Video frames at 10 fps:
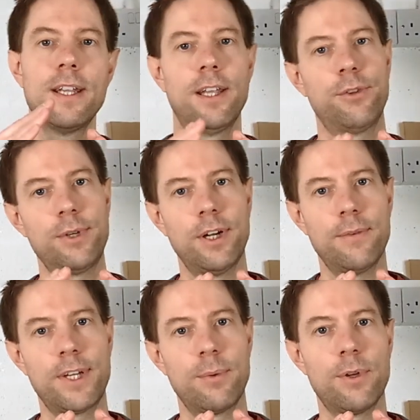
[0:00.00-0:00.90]
and
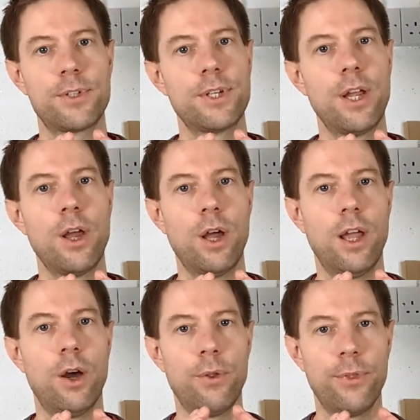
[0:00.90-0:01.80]
3.5 kilowatts
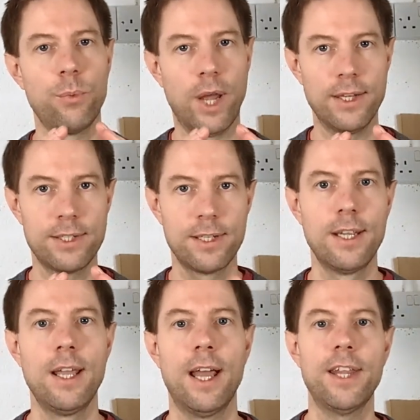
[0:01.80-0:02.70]
on the west.
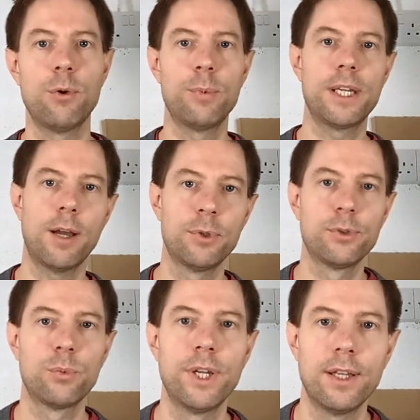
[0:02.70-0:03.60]
And that will be
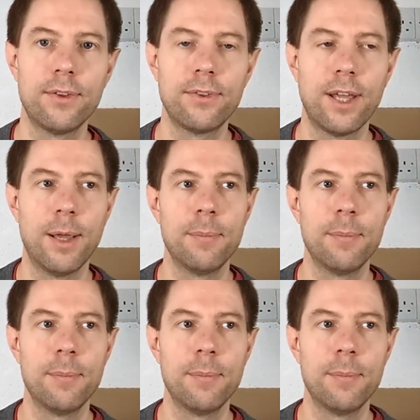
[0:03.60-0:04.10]
coupled with